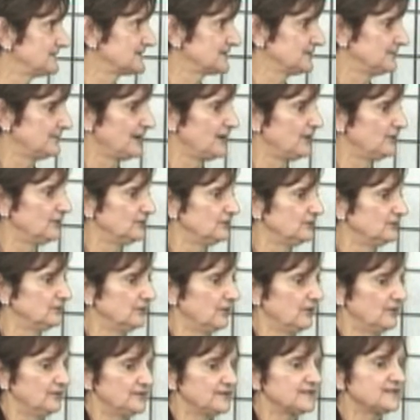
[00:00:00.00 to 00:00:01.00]
about,
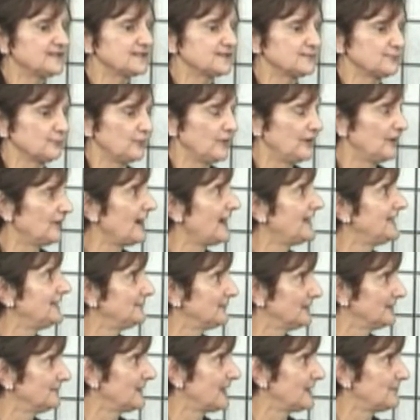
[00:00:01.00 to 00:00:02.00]
this is where I
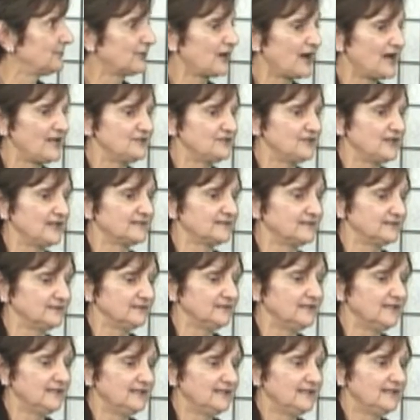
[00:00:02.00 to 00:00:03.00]
am on my project,
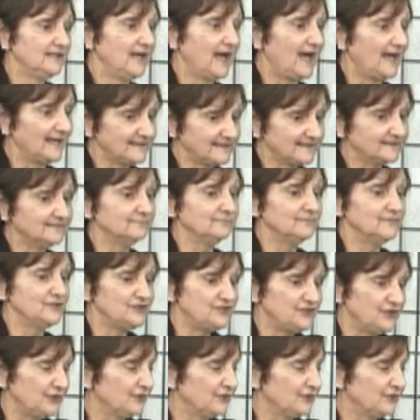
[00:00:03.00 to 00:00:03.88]
and I can share